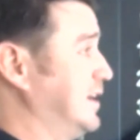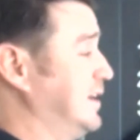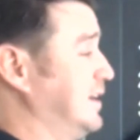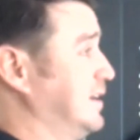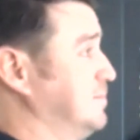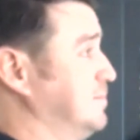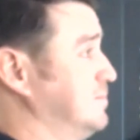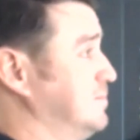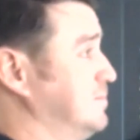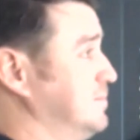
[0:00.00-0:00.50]

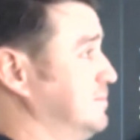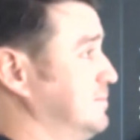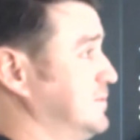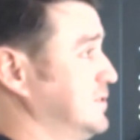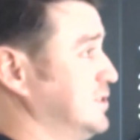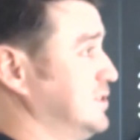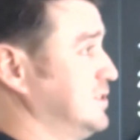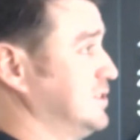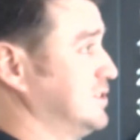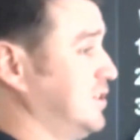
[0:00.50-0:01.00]
um,
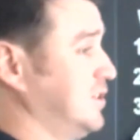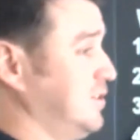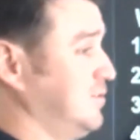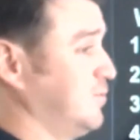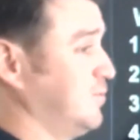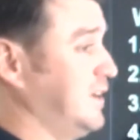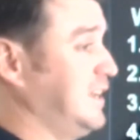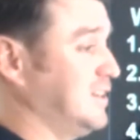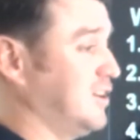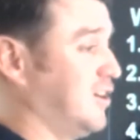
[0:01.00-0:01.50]

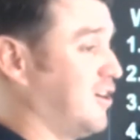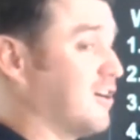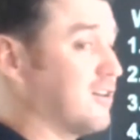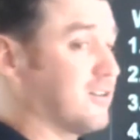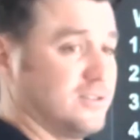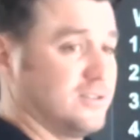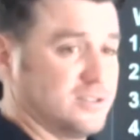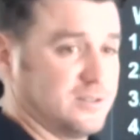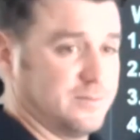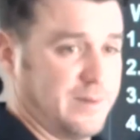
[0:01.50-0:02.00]
start reading
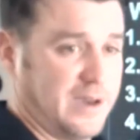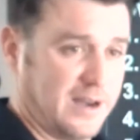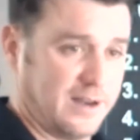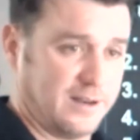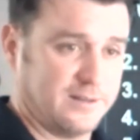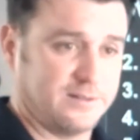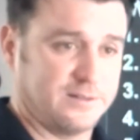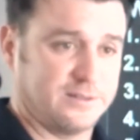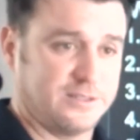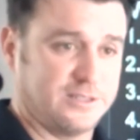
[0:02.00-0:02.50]
articles about
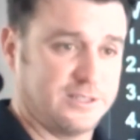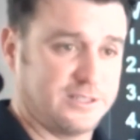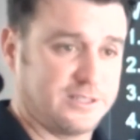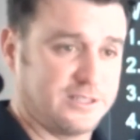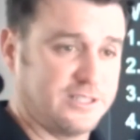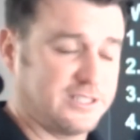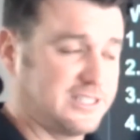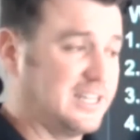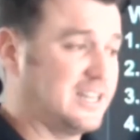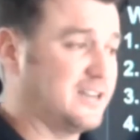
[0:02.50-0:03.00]
it
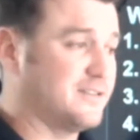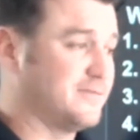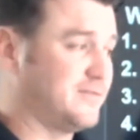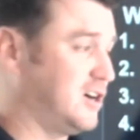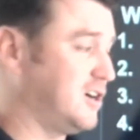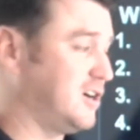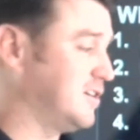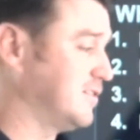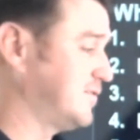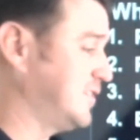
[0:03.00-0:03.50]
just just get
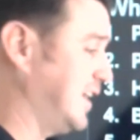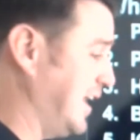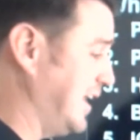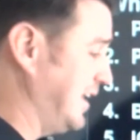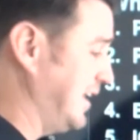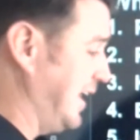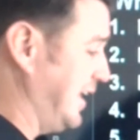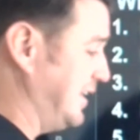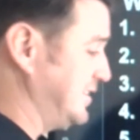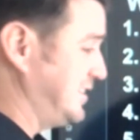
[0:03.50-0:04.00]
involved
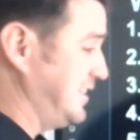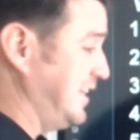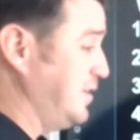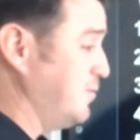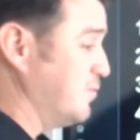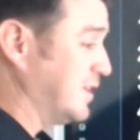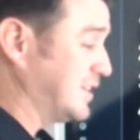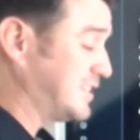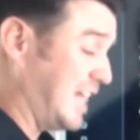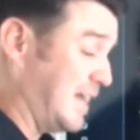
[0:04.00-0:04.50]
and, and
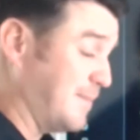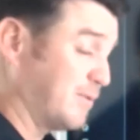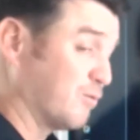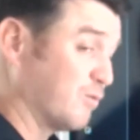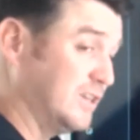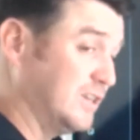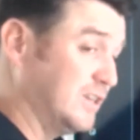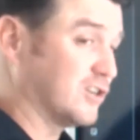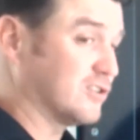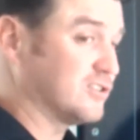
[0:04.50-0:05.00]
see what type
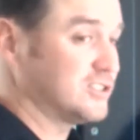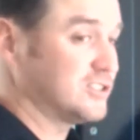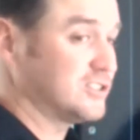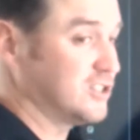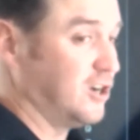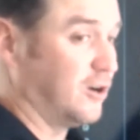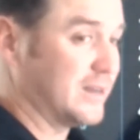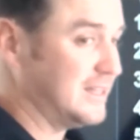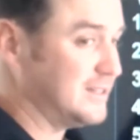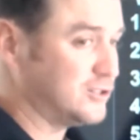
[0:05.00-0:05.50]
of research is
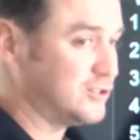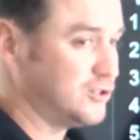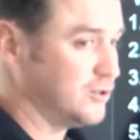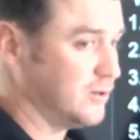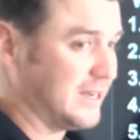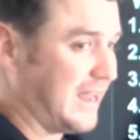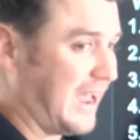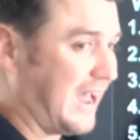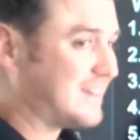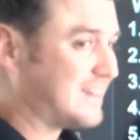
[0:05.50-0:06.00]
going
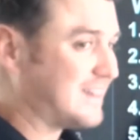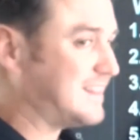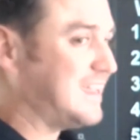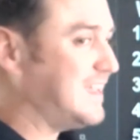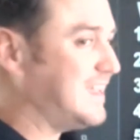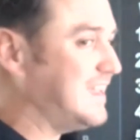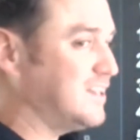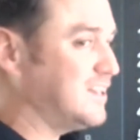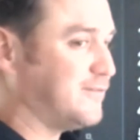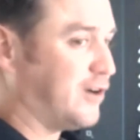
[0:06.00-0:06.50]
into it at the
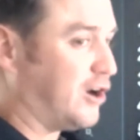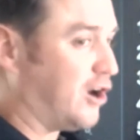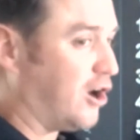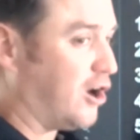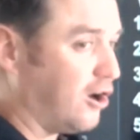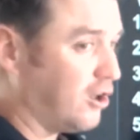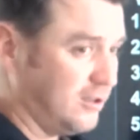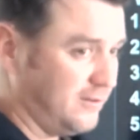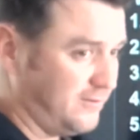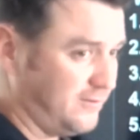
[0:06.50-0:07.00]
end of
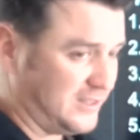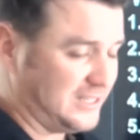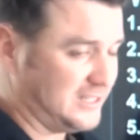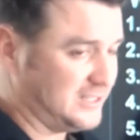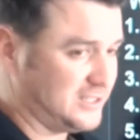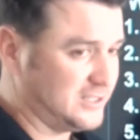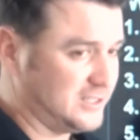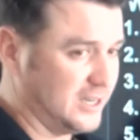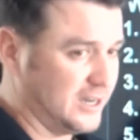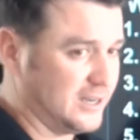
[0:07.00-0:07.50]
all of
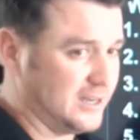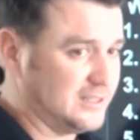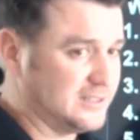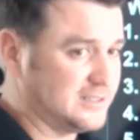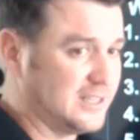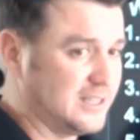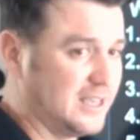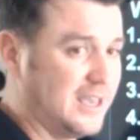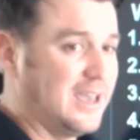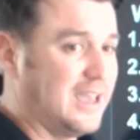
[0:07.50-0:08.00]
these
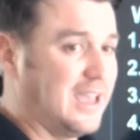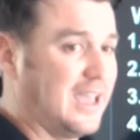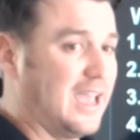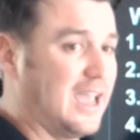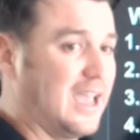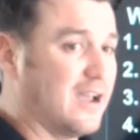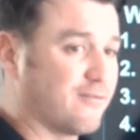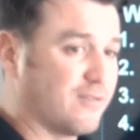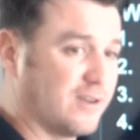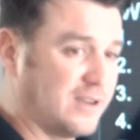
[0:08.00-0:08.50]
studies
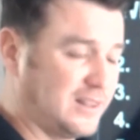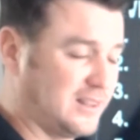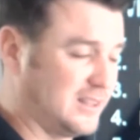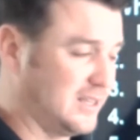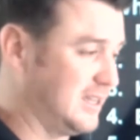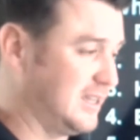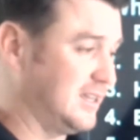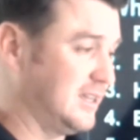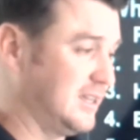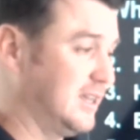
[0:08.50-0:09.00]

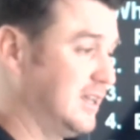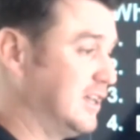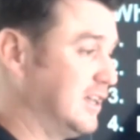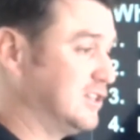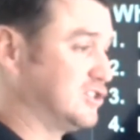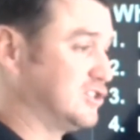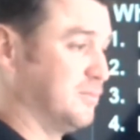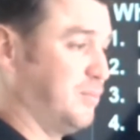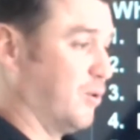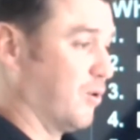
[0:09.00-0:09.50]
everything
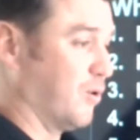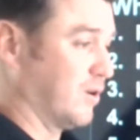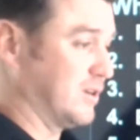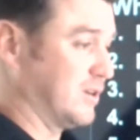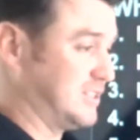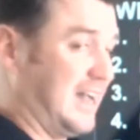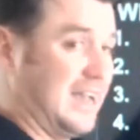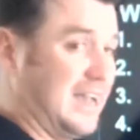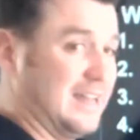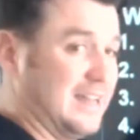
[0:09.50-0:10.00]

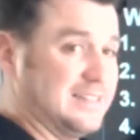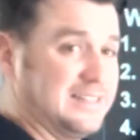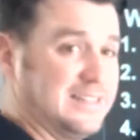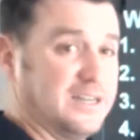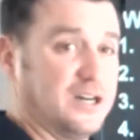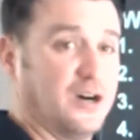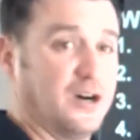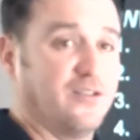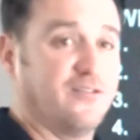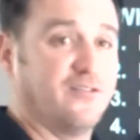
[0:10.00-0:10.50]
supports the
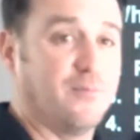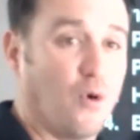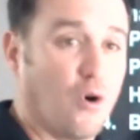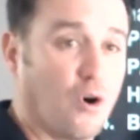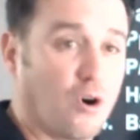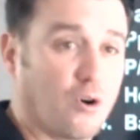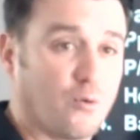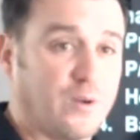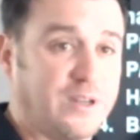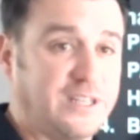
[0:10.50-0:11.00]
idea of
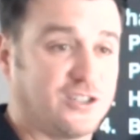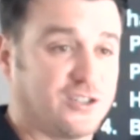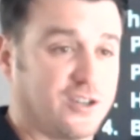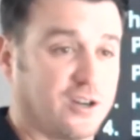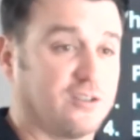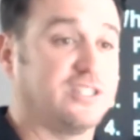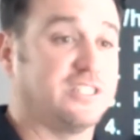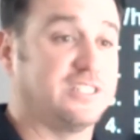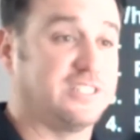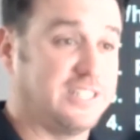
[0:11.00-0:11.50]
more
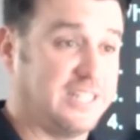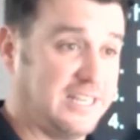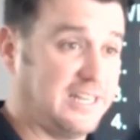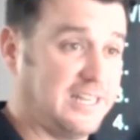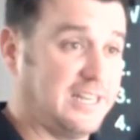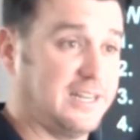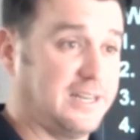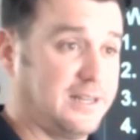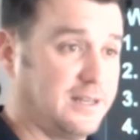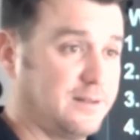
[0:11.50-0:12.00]
research is
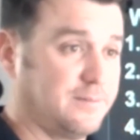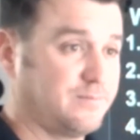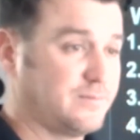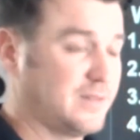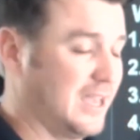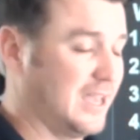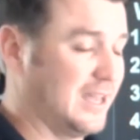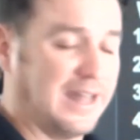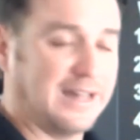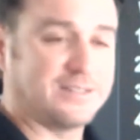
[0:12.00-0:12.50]
needed
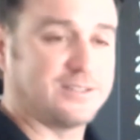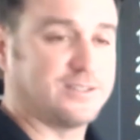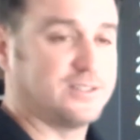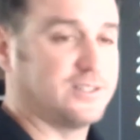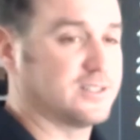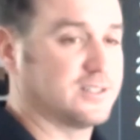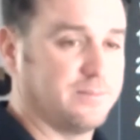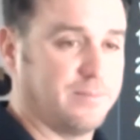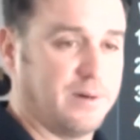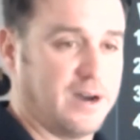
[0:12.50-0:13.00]
and that's
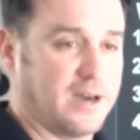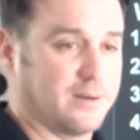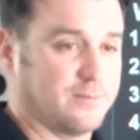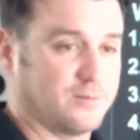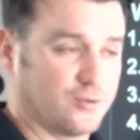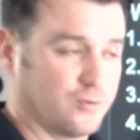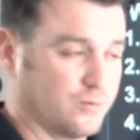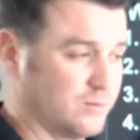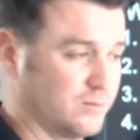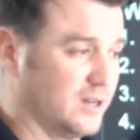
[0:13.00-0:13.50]
just the
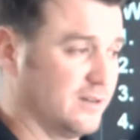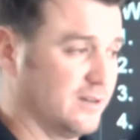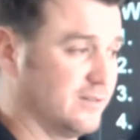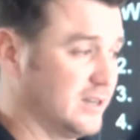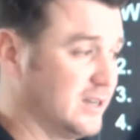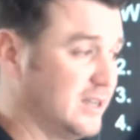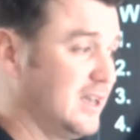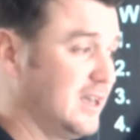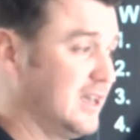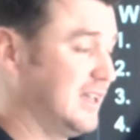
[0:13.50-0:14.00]
bottom truth of
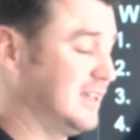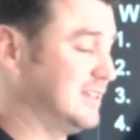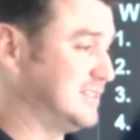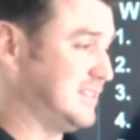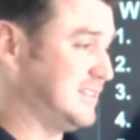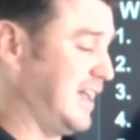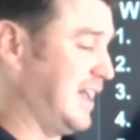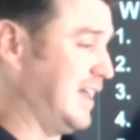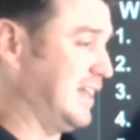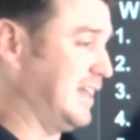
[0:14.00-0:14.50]
it
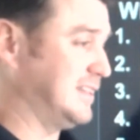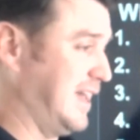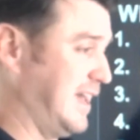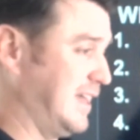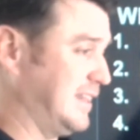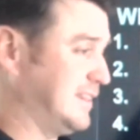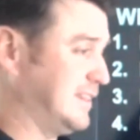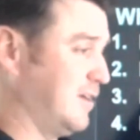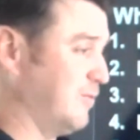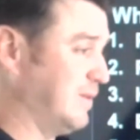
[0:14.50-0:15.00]
is that
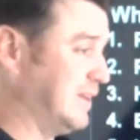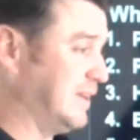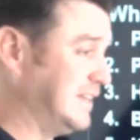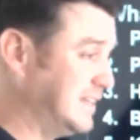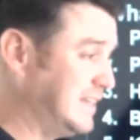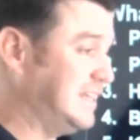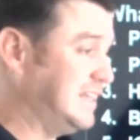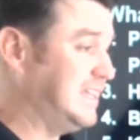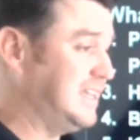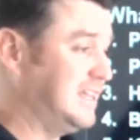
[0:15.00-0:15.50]
that that we
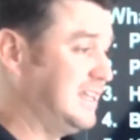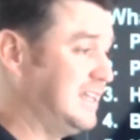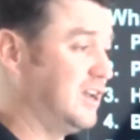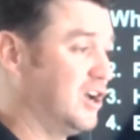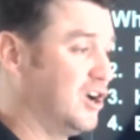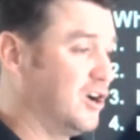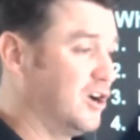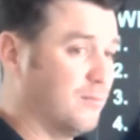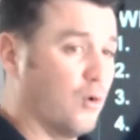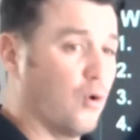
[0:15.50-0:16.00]

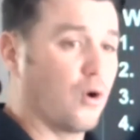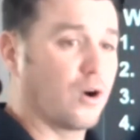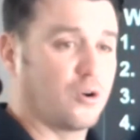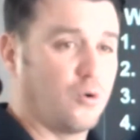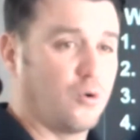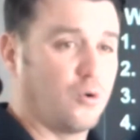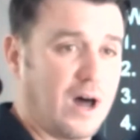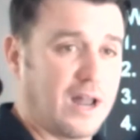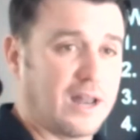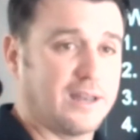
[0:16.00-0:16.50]
need
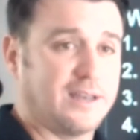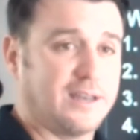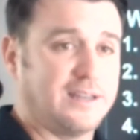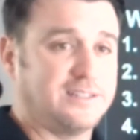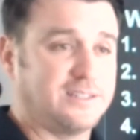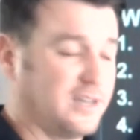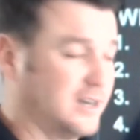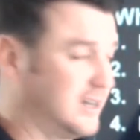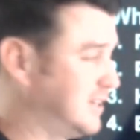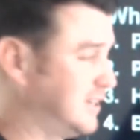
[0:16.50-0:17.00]
more quality
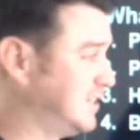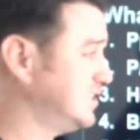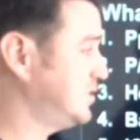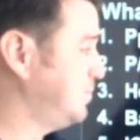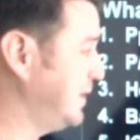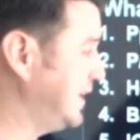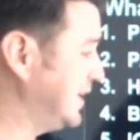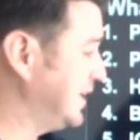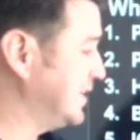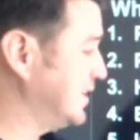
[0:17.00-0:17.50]
studies
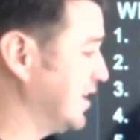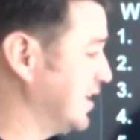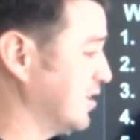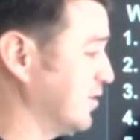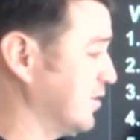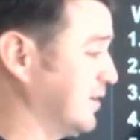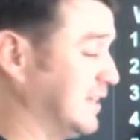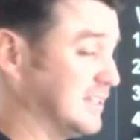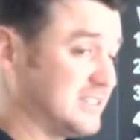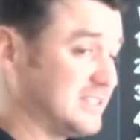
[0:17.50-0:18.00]
being done
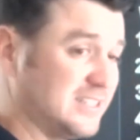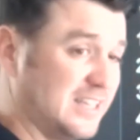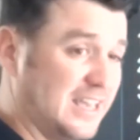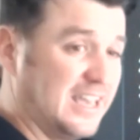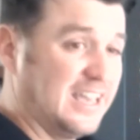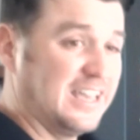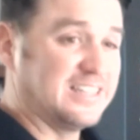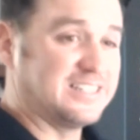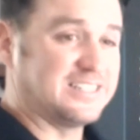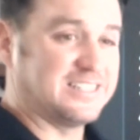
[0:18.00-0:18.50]
on this
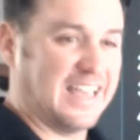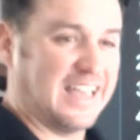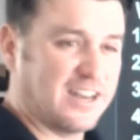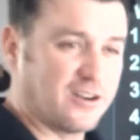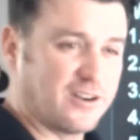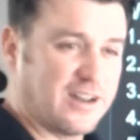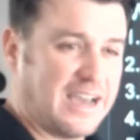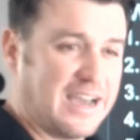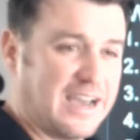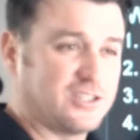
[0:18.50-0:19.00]

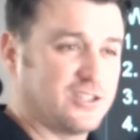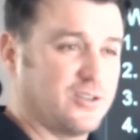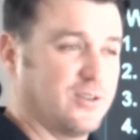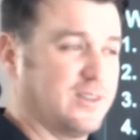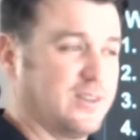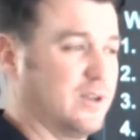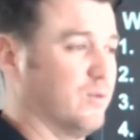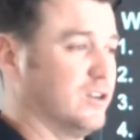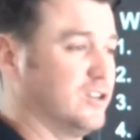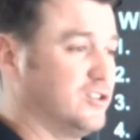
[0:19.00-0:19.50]
standardized so
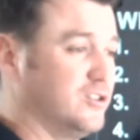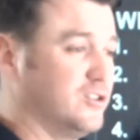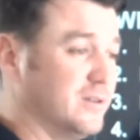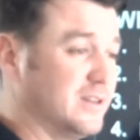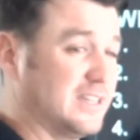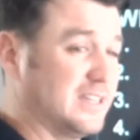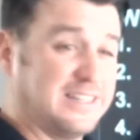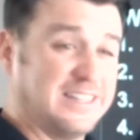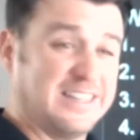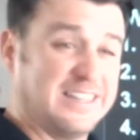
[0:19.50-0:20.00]
that we're
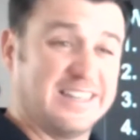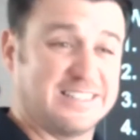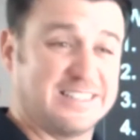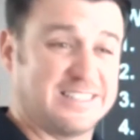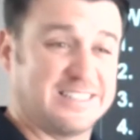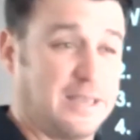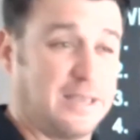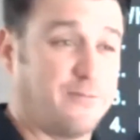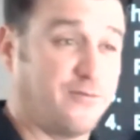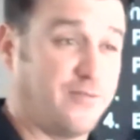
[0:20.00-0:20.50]
doing it in the
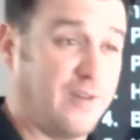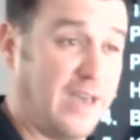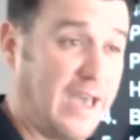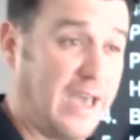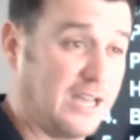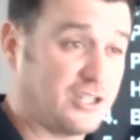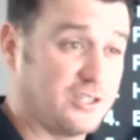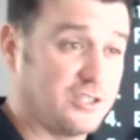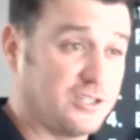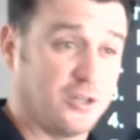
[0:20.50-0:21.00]
same
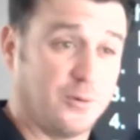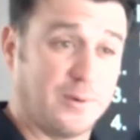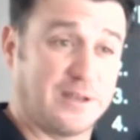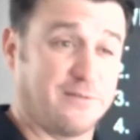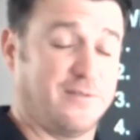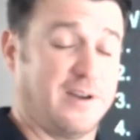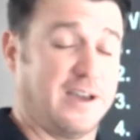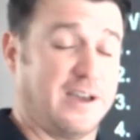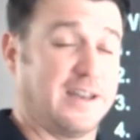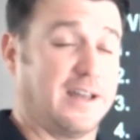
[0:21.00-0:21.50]
fashion so we
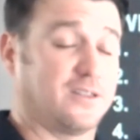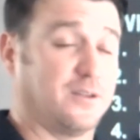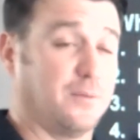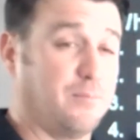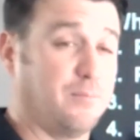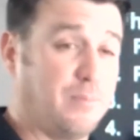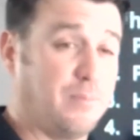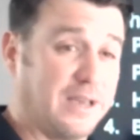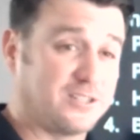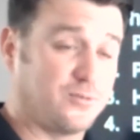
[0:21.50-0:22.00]
can find out the
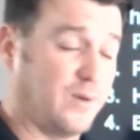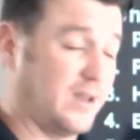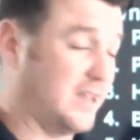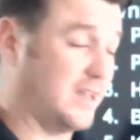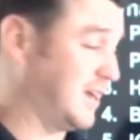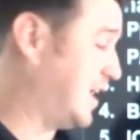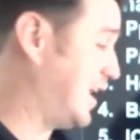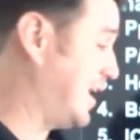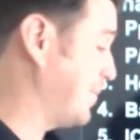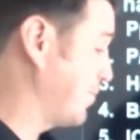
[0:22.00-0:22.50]
best
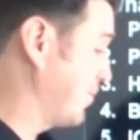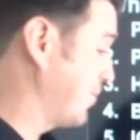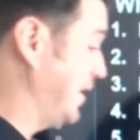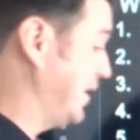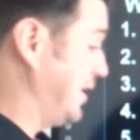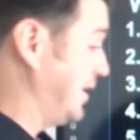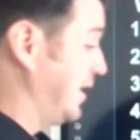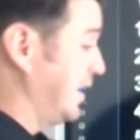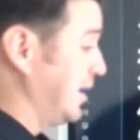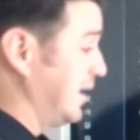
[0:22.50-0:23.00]
way to
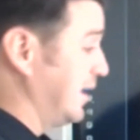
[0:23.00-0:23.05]
operate